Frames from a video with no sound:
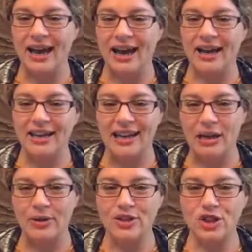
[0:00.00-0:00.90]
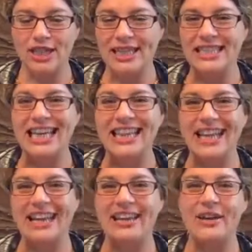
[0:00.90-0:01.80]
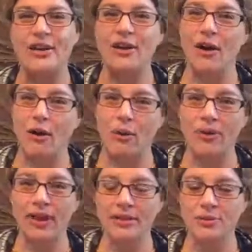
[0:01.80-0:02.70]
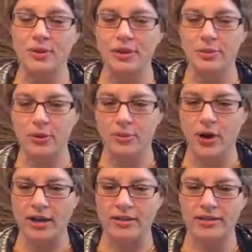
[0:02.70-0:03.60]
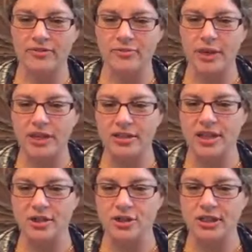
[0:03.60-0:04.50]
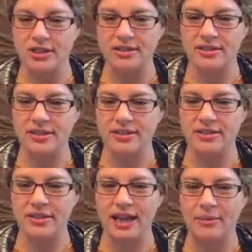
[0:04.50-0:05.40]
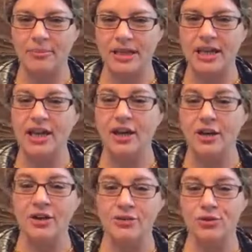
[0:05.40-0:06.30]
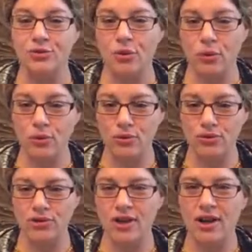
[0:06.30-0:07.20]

acknowledging it and letting it go. And that's really where the practice of meditation is to not be controlled